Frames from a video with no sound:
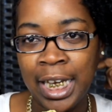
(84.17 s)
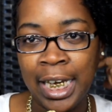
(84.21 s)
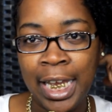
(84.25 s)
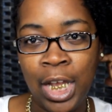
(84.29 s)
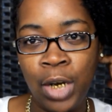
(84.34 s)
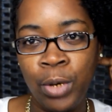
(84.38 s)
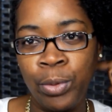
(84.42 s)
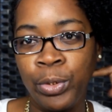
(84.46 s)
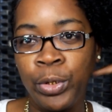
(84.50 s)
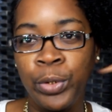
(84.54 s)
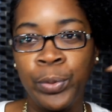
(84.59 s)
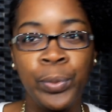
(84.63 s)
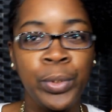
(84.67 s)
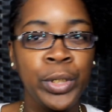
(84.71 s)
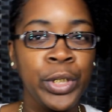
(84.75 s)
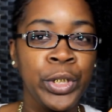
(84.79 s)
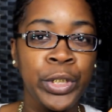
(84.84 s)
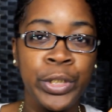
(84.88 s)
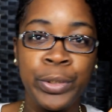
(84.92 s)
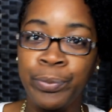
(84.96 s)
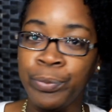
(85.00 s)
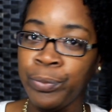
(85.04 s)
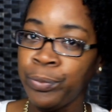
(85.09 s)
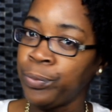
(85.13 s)
I don't know what
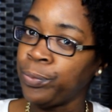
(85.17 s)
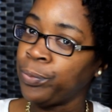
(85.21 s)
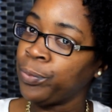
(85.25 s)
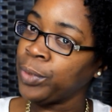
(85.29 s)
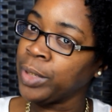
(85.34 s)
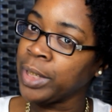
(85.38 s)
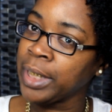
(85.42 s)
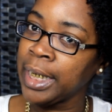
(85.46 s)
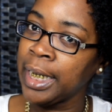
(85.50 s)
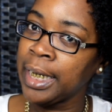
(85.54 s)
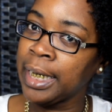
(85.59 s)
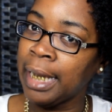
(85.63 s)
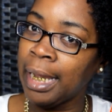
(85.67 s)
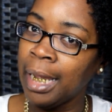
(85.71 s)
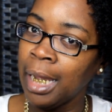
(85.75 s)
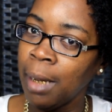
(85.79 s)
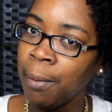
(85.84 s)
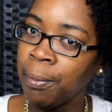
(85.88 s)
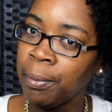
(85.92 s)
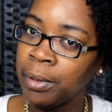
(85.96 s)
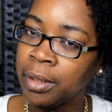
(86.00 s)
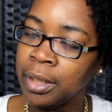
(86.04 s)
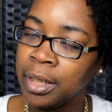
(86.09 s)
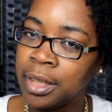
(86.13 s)
it what kind of
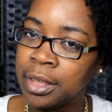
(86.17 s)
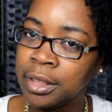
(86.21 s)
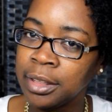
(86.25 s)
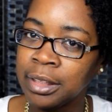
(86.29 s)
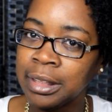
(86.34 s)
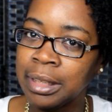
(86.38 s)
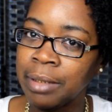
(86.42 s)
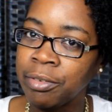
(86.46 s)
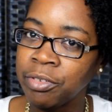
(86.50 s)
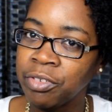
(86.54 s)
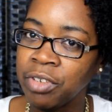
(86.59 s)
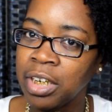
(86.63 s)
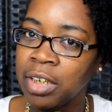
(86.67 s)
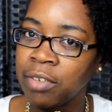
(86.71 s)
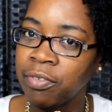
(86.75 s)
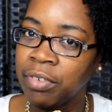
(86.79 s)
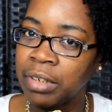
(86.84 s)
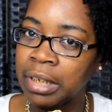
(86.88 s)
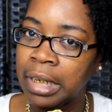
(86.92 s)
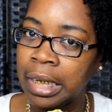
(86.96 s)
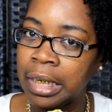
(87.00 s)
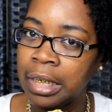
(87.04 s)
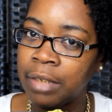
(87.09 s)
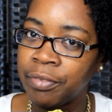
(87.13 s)
apple it is, because I was trying to
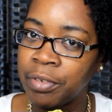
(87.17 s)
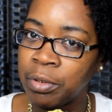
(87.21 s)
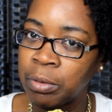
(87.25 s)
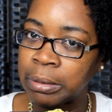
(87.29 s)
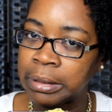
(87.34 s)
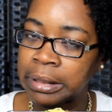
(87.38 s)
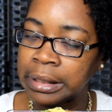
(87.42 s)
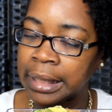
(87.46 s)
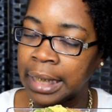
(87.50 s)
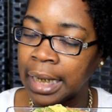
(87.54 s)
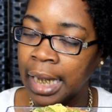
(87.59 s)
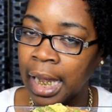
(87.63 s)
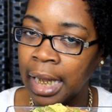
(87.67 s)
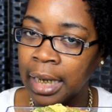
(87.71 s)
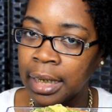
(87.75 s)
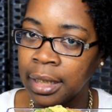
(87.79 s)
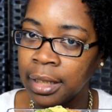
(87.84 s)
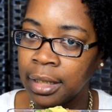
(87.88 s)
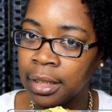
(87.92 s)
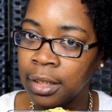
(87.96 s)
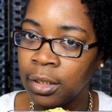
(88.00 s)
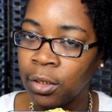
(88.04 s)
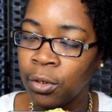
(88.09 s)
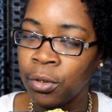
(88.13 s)
figure out if it was
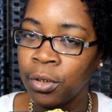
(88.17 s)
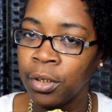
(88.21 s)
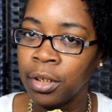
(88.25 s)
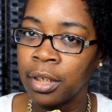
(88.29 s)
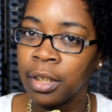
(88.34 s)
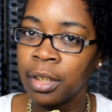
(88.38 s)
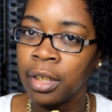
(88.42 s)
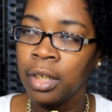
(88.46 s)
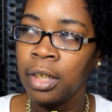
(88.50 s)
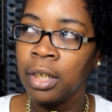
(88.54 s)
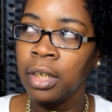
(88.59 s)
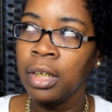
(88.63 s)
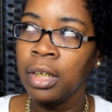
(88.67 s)
Gala or